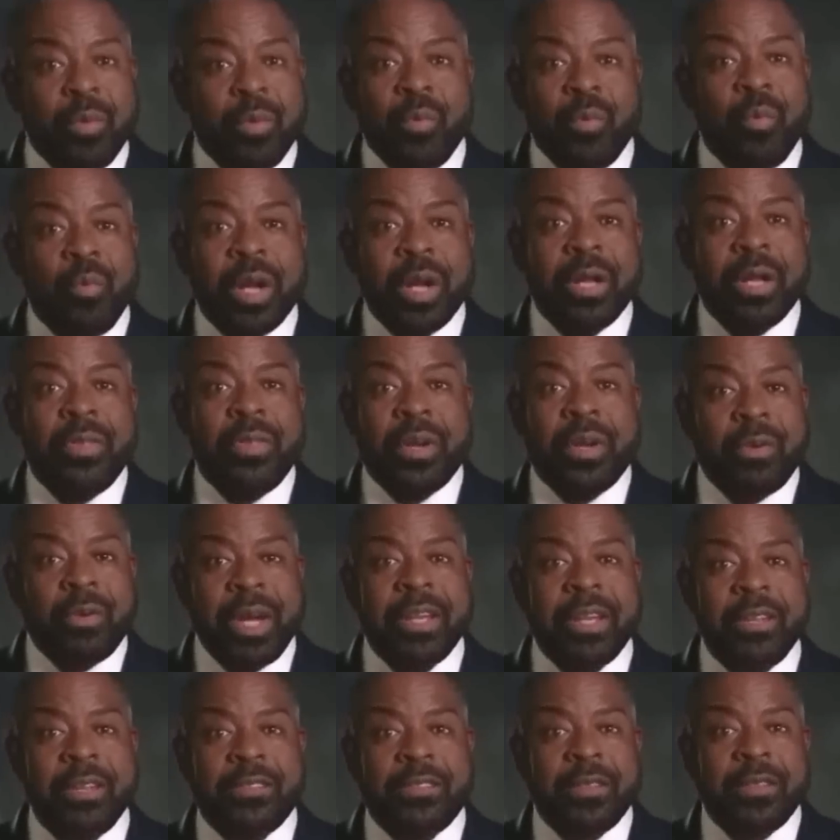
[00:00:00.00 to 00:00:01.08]
one of the
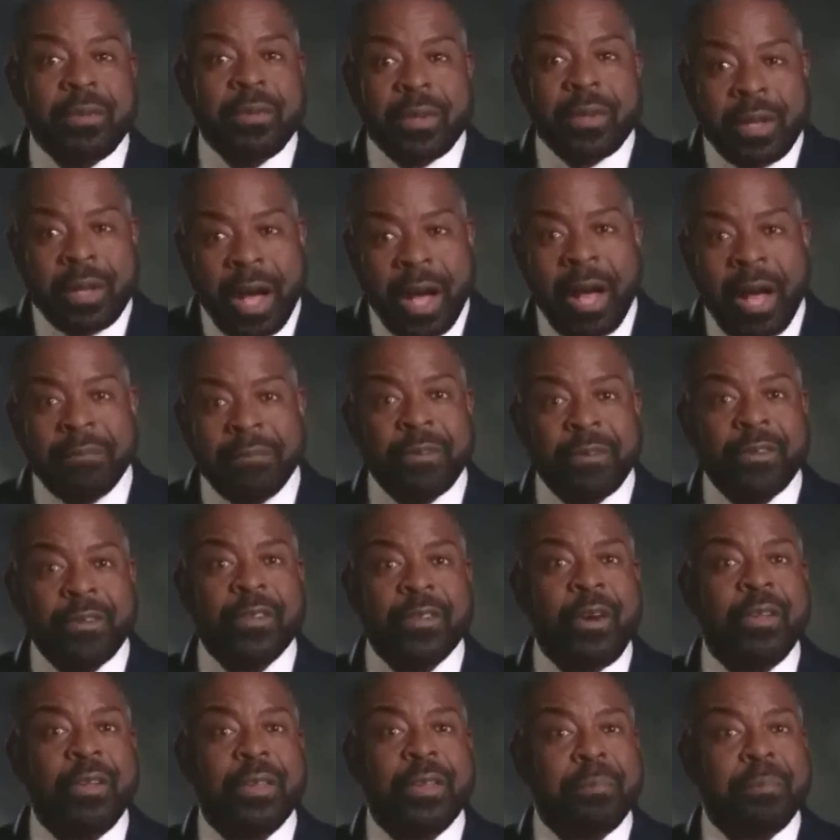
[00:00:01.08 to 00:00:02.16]
greatest golfers
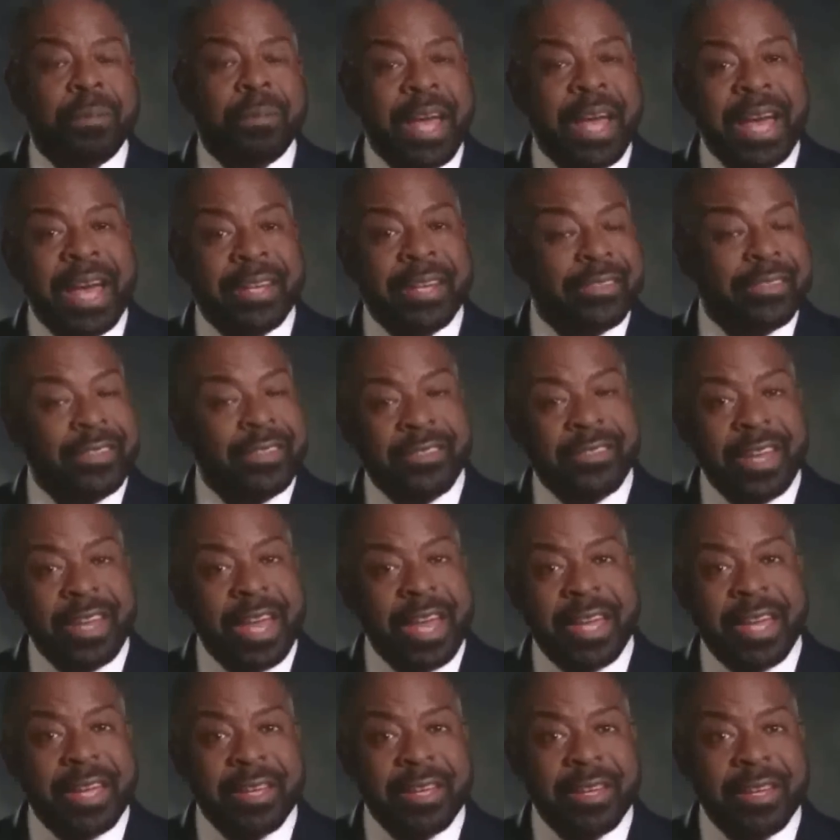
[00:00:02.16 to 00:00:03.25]
on the planet
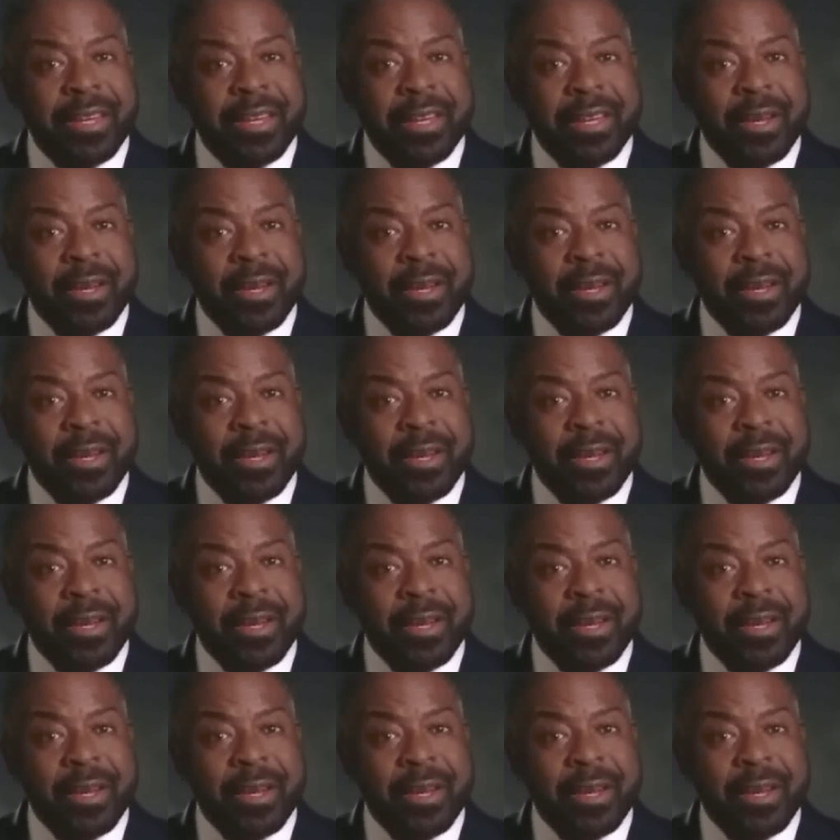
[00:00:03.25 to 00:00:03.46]
today,